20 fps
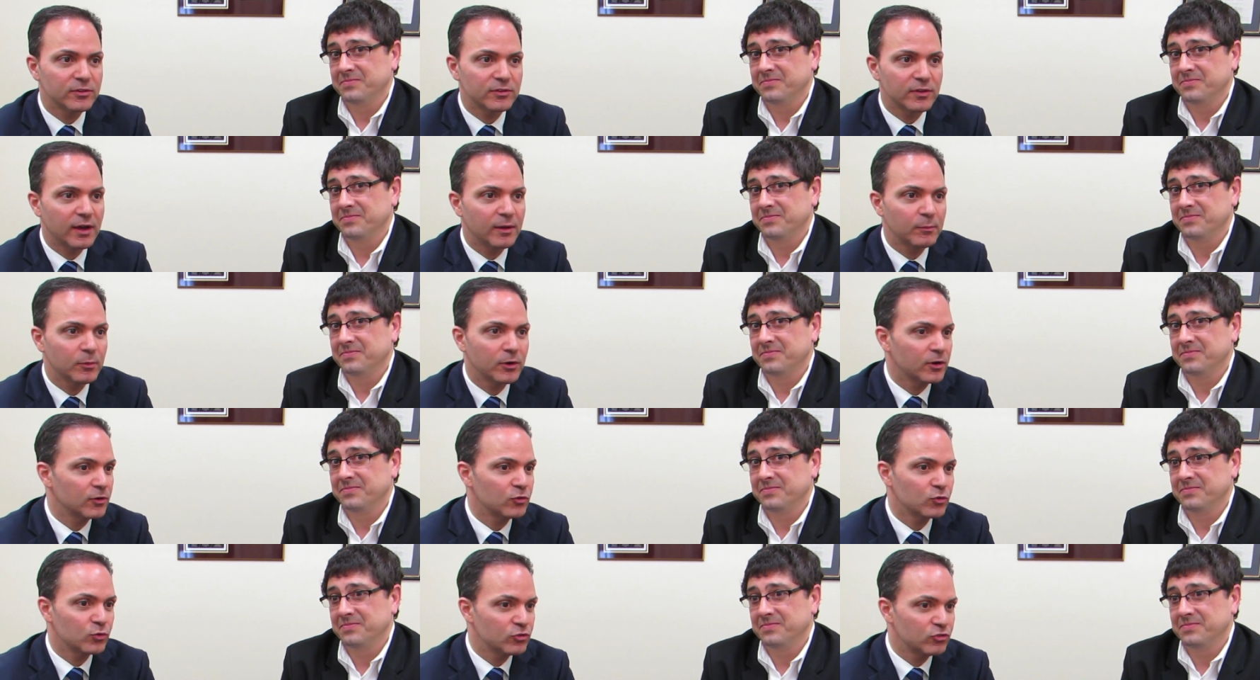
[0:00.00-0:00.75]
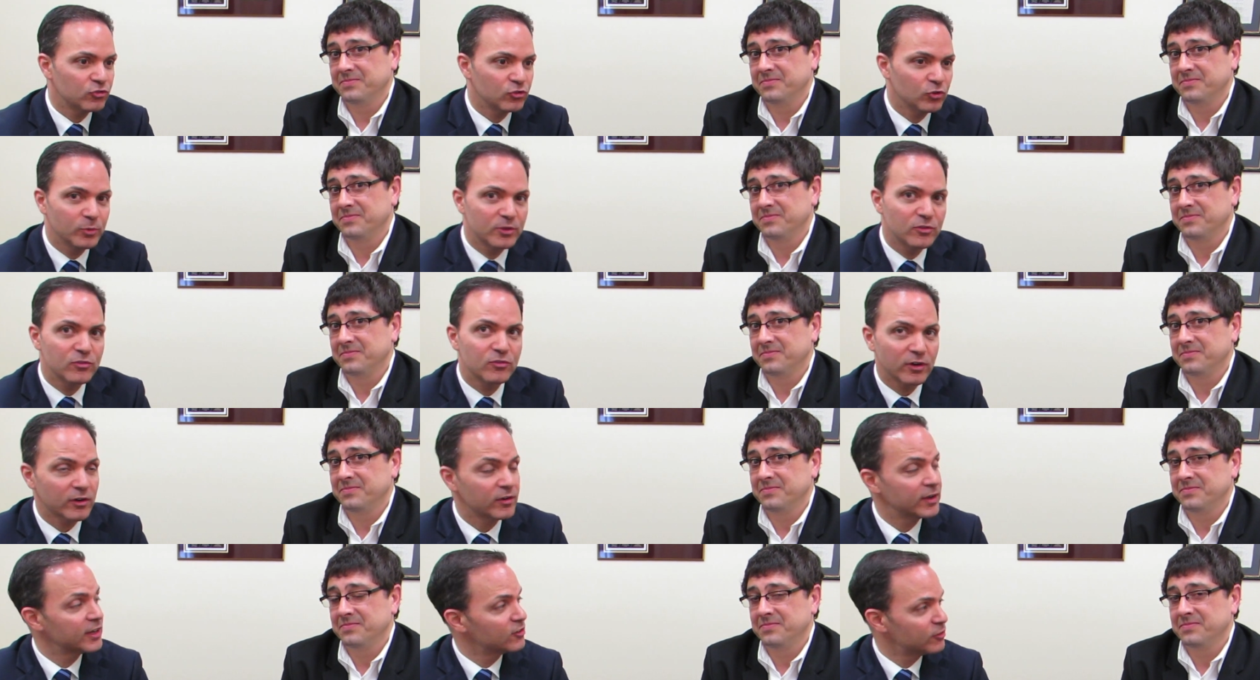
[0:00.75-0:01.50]
Speaker 1: so I'm going to assume it's
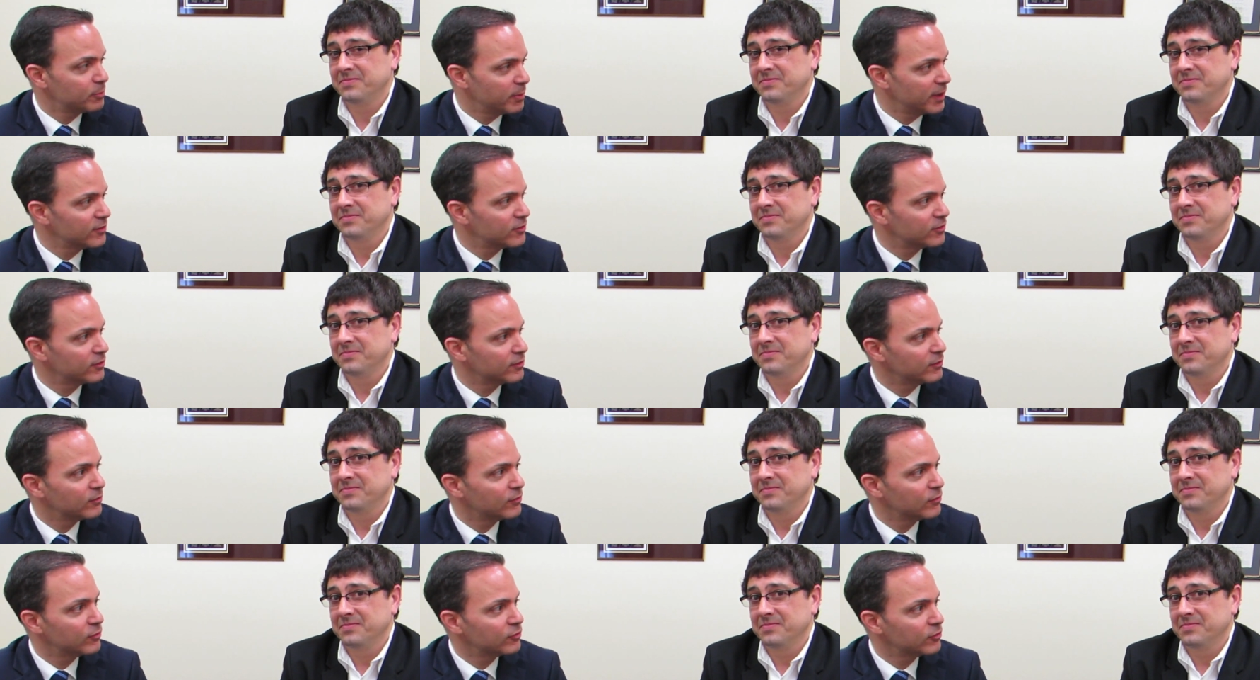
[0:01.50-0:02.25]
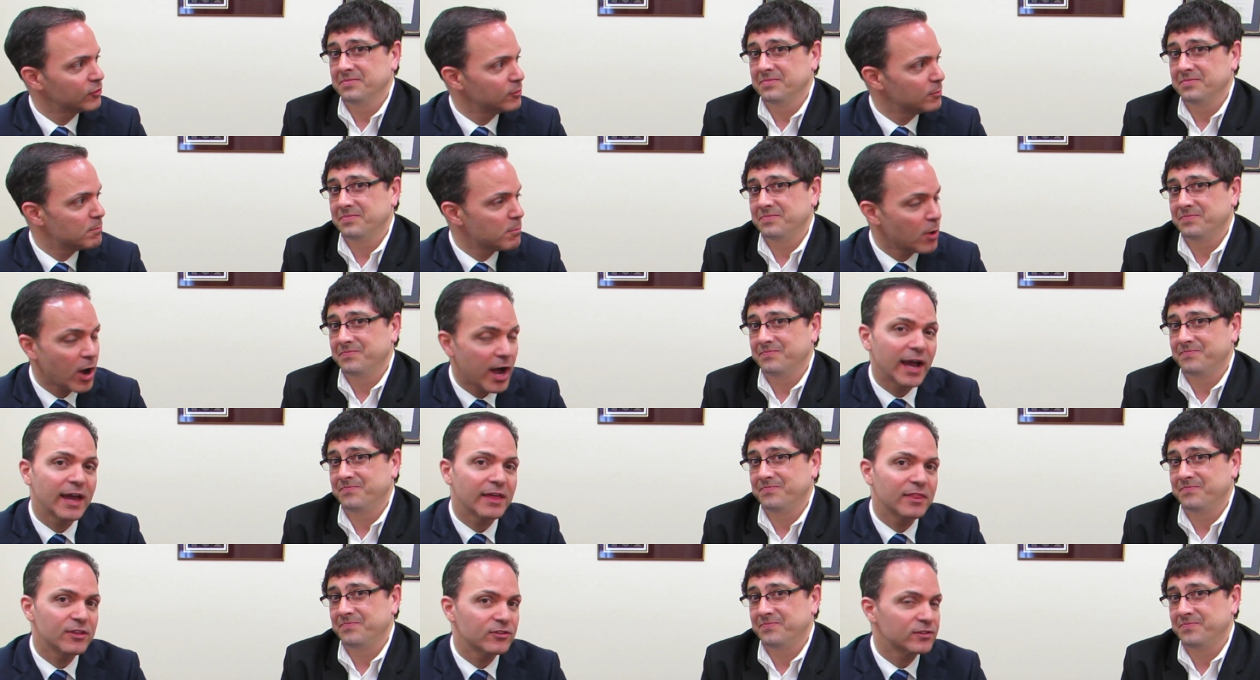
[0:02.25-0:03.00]
very expensive to
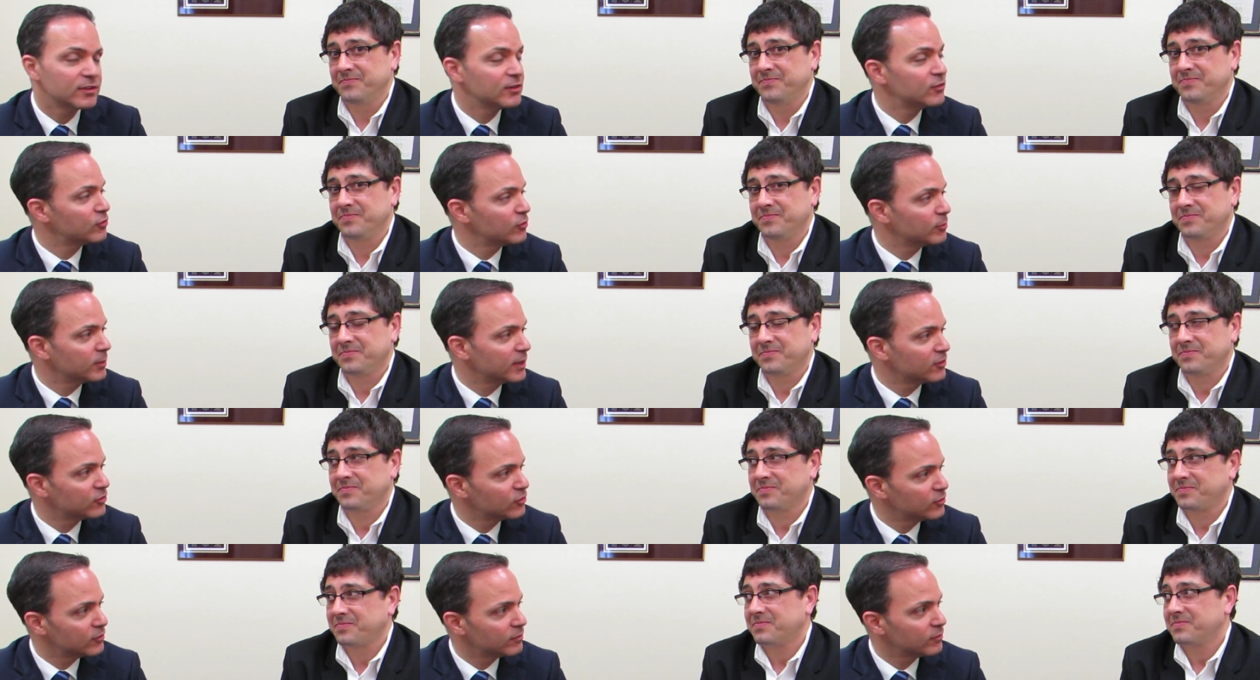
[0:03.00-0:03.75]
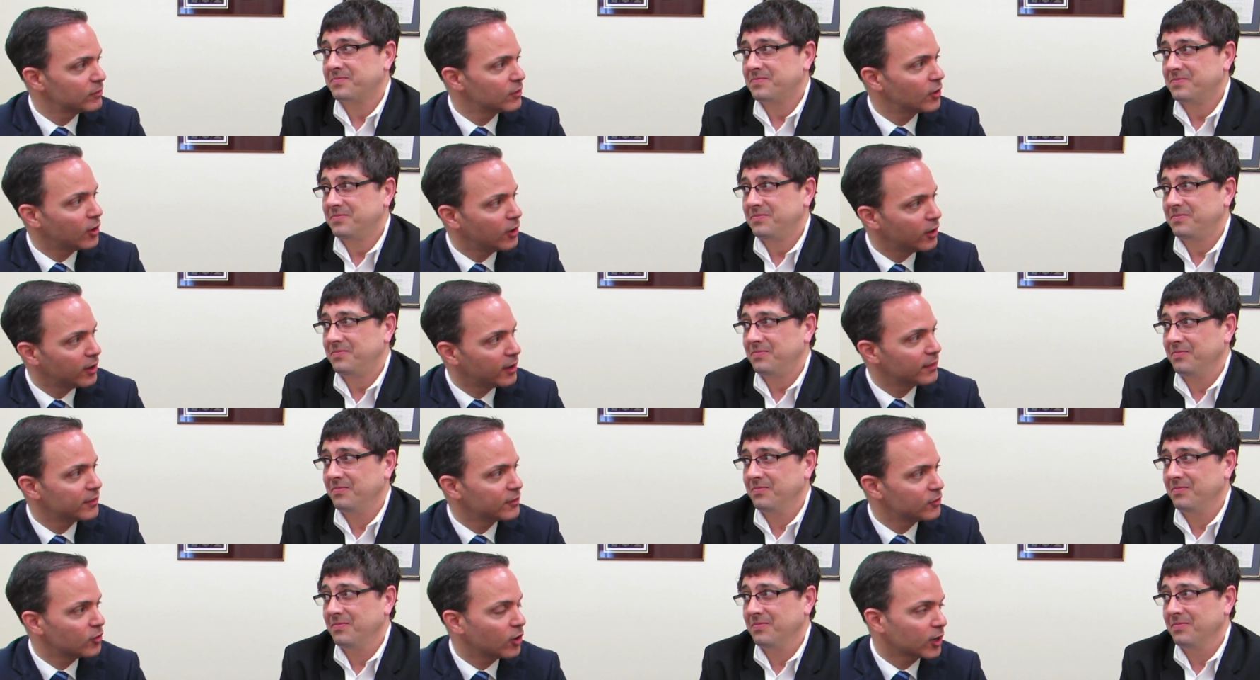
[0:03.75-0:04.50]
buy this information
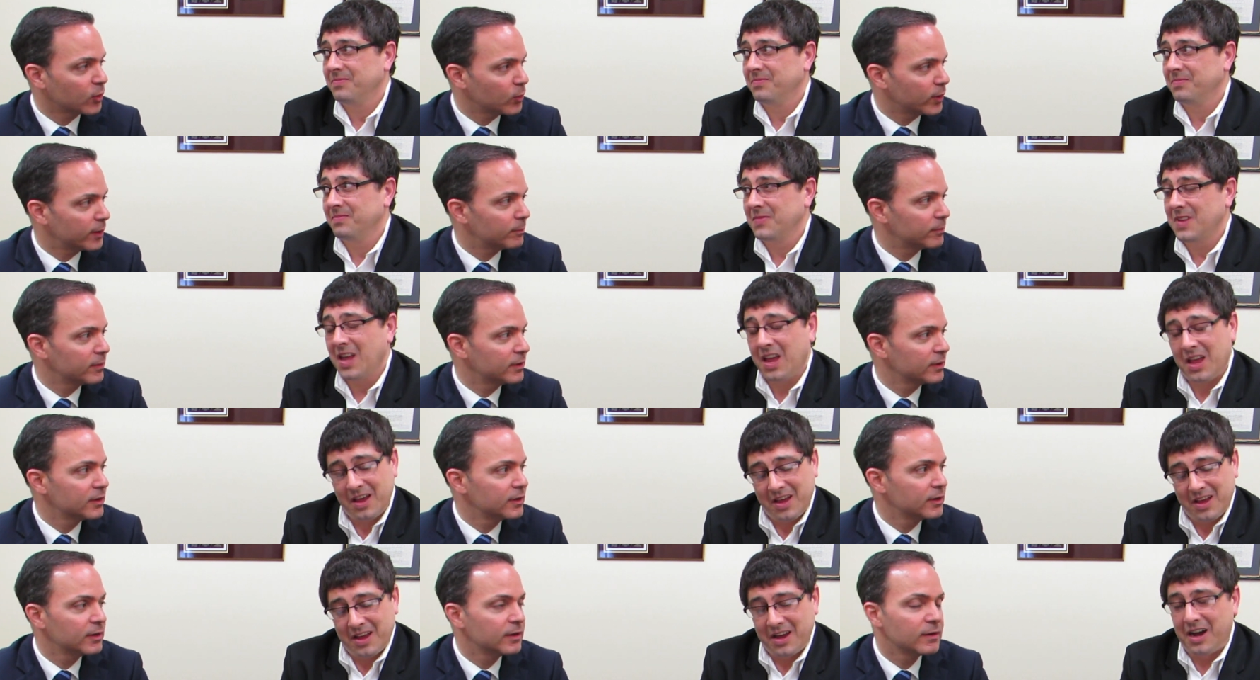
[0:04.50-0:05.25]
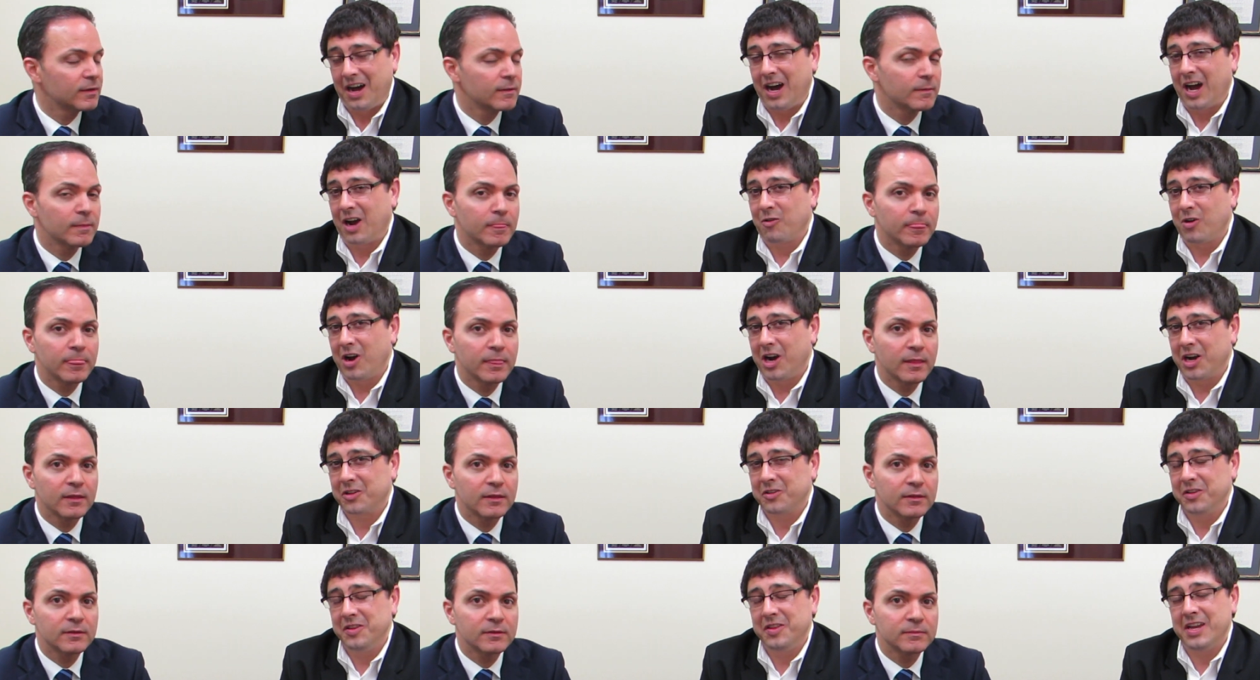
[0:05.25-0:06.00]
on the dark web.
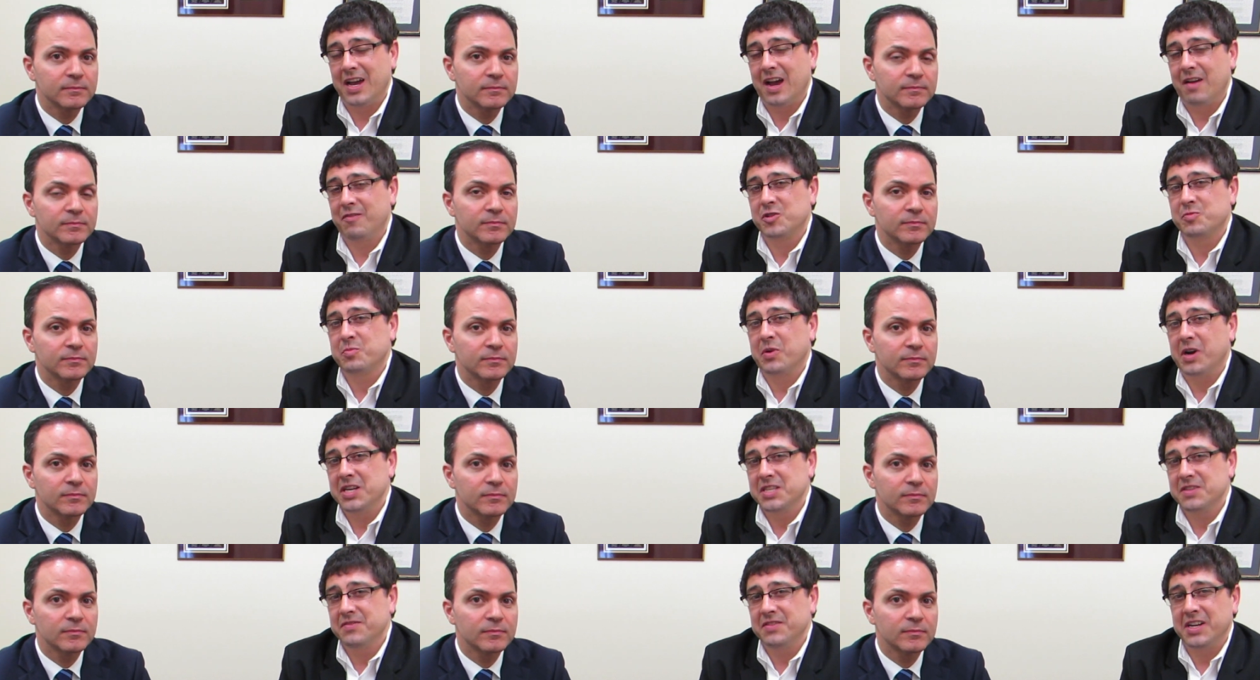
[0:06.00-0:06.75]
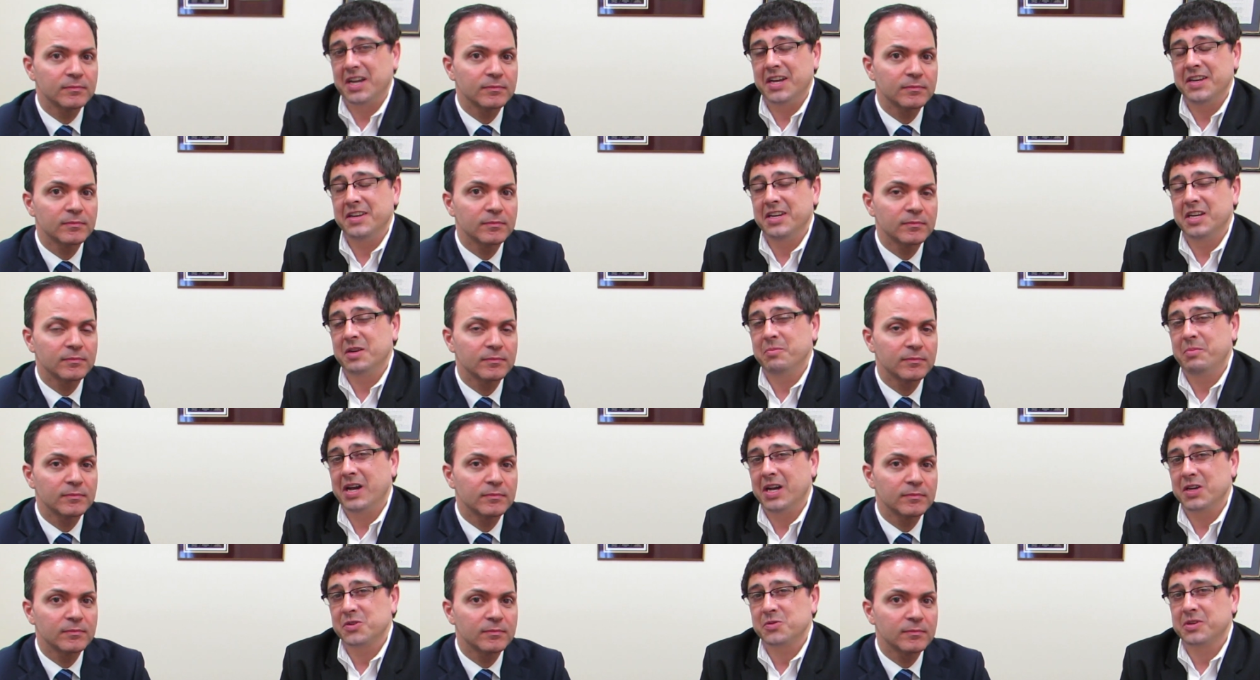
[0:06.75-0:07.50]
Speaker 2: Ironically, the average price of an ID and a
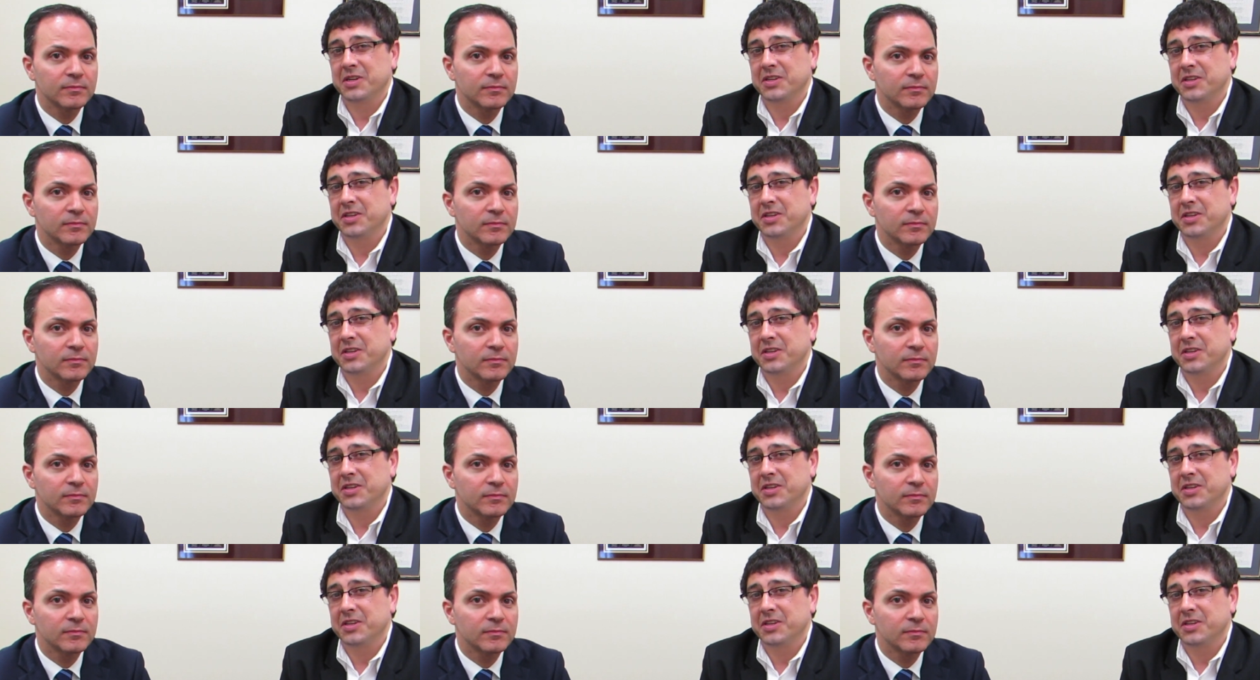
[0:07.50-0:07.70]
password